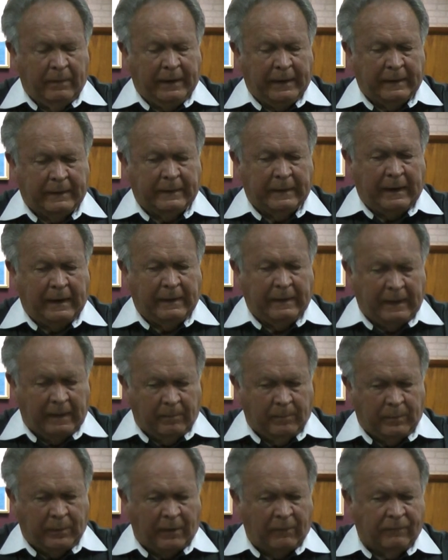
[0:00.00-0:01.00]
with in the
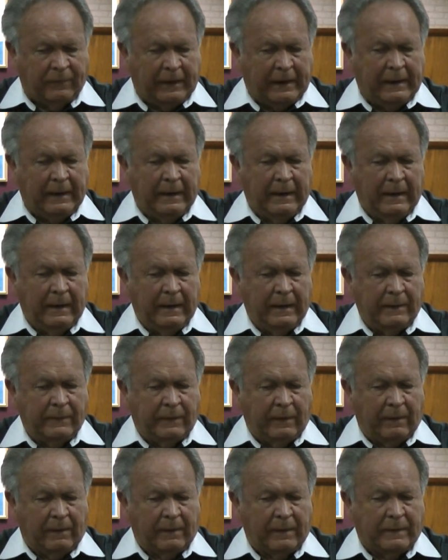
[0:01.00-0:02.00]
imperfect
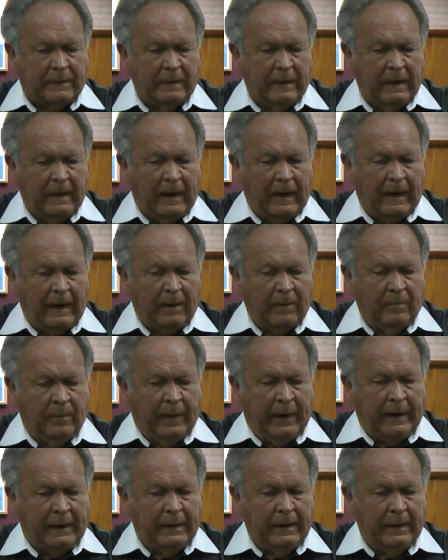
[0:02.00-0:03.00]
church.
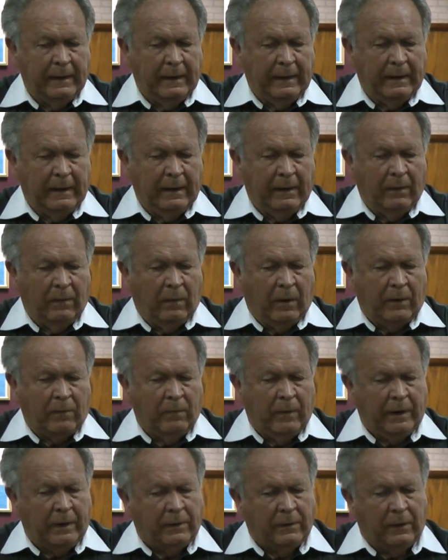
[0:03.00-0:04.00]
But
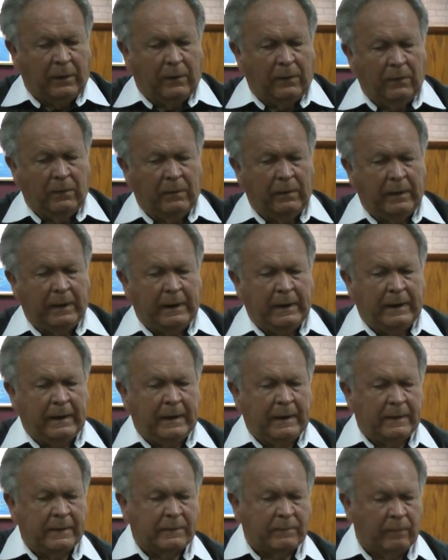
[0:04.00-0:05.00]
what we do
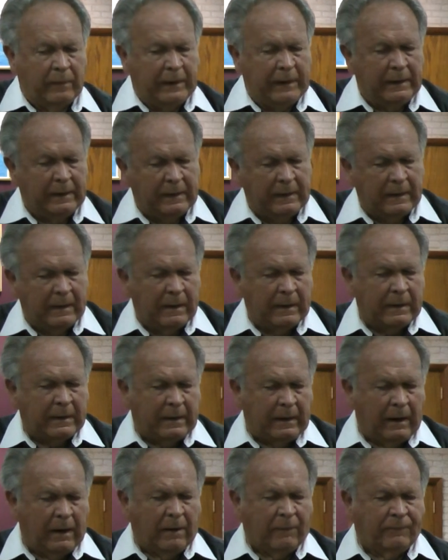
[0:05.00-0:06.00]
is we
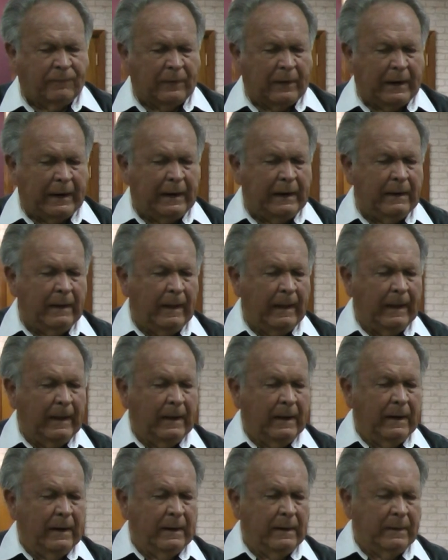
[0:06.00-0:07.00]
carefully
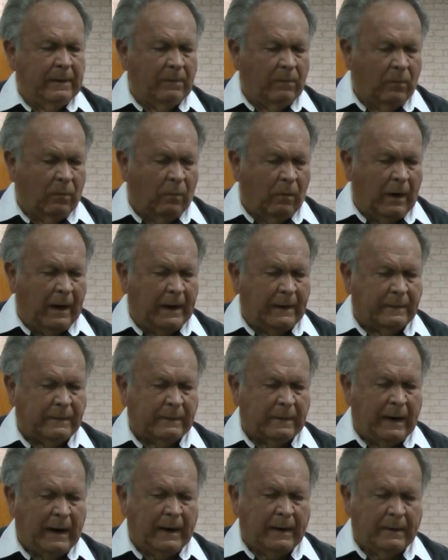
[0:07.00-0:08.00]

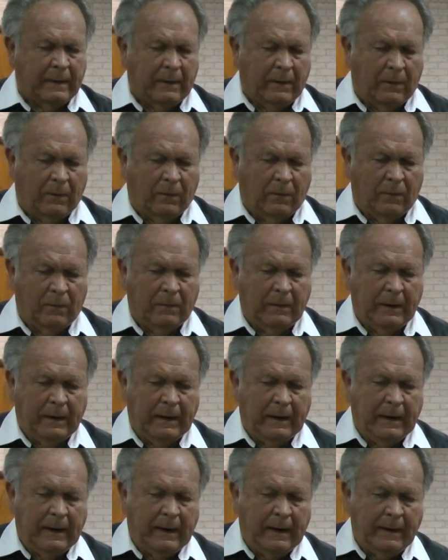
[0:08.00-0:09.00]
watch and know
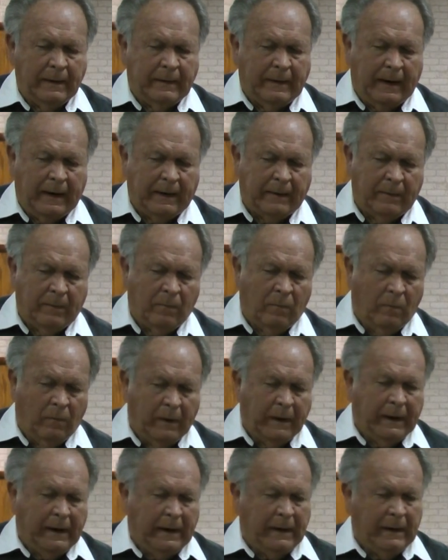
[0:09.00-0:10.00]
that
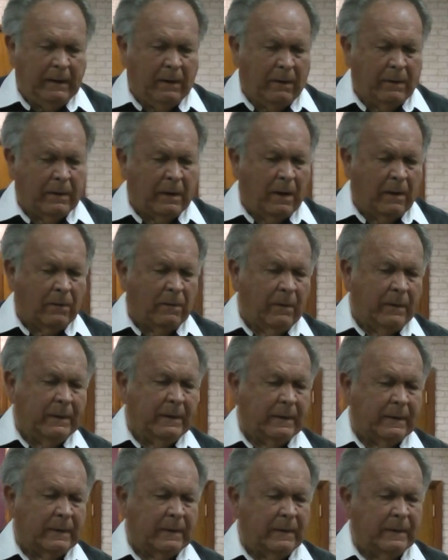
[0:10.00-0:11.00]
we are not going
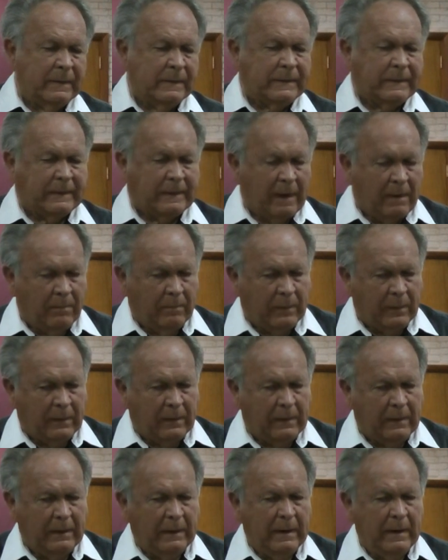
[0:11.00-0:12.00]
to
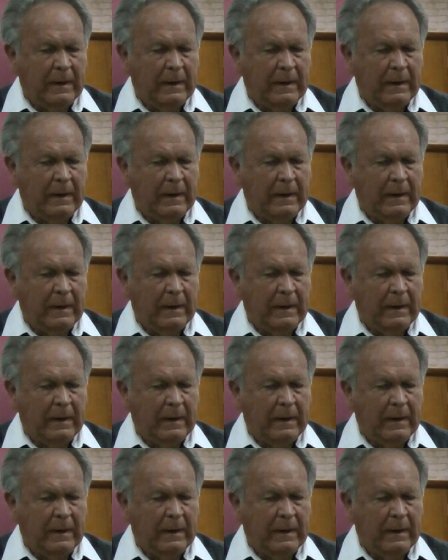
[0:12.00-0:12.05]
stumble